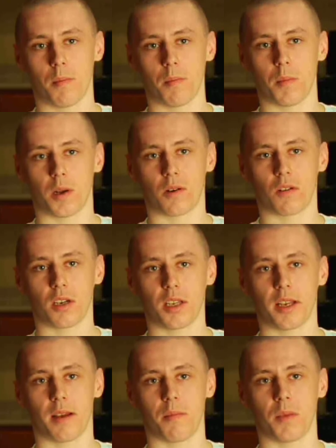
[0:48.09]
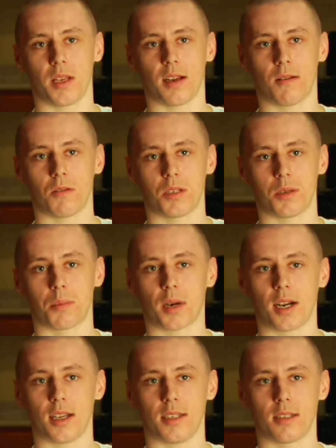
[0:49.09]
But really, I mean, I was
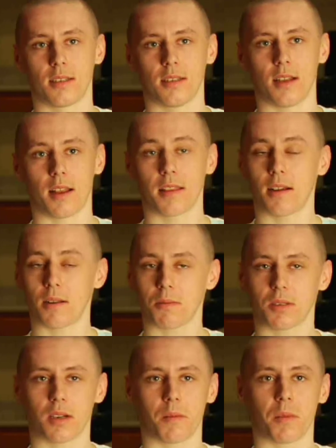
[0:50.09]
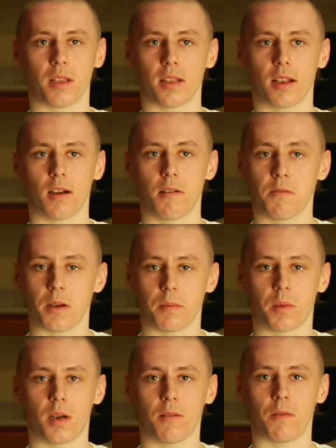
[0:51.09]
surprised. I thought I was going to be like huffing and
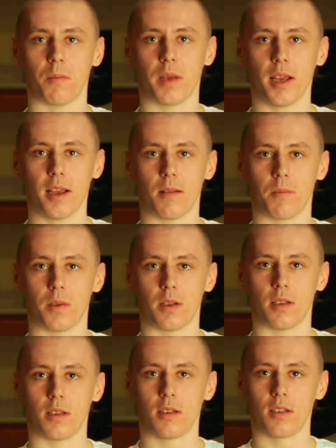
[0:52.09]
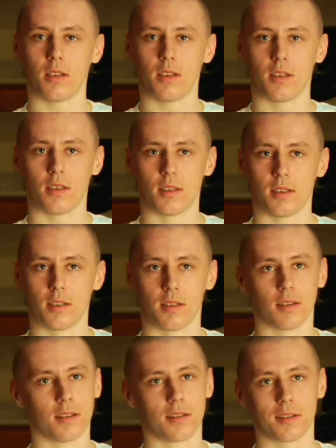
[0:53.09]
puffing bad, but
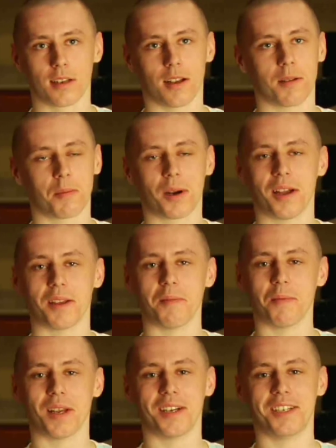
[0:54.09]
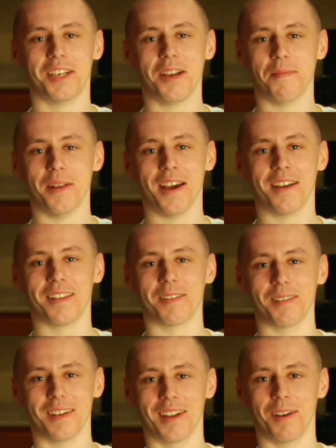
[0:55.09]
I'm probably in better shape now
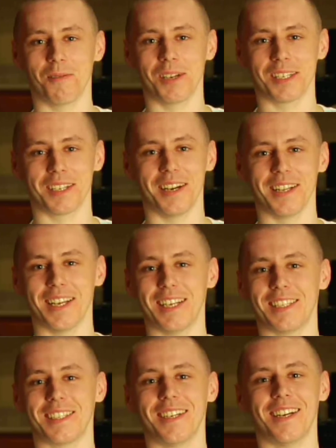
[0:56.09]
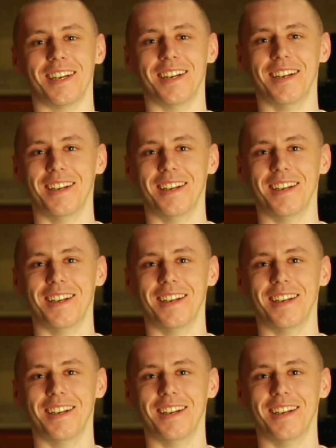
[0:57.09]
than I was all last year.